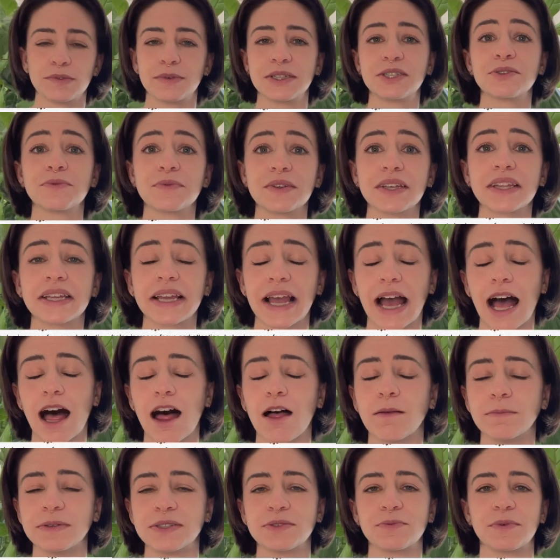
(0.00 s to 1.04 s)
which really
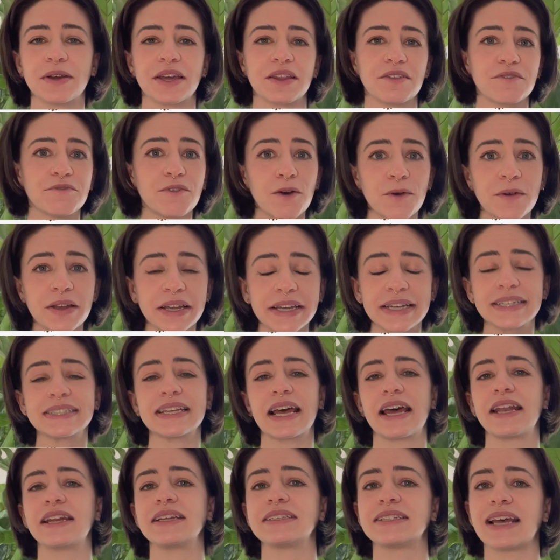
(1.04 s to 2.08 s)
helps with focus
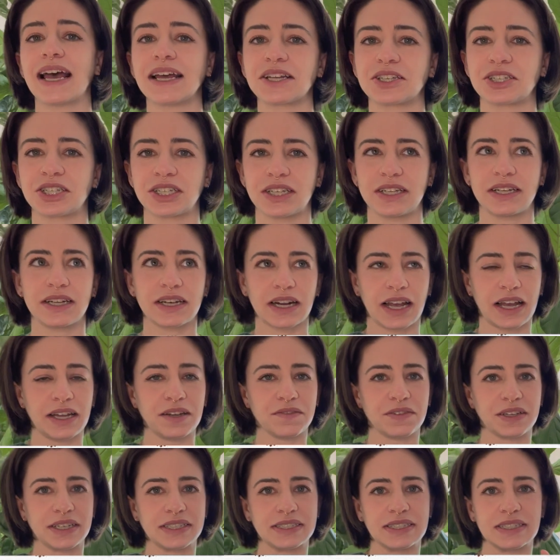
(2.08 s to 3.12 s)
and attention and kind of
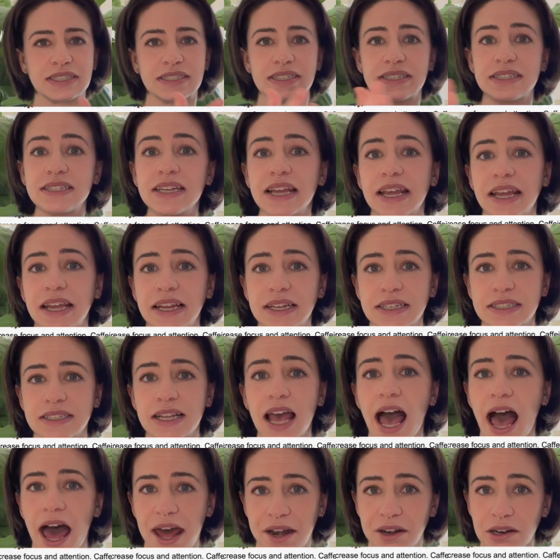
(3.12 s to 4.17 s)
like sustained
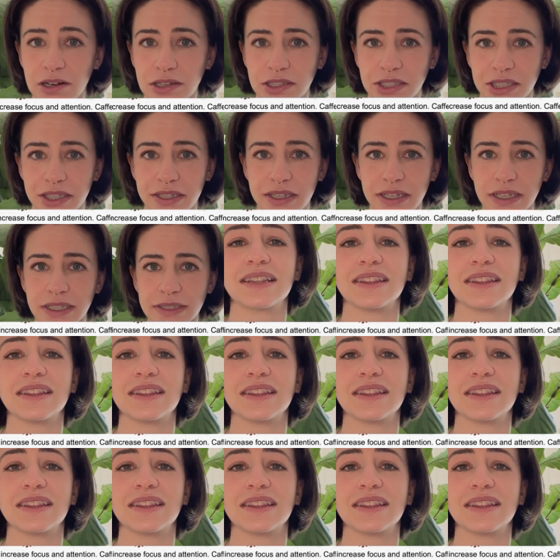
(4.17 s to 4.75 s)
energy.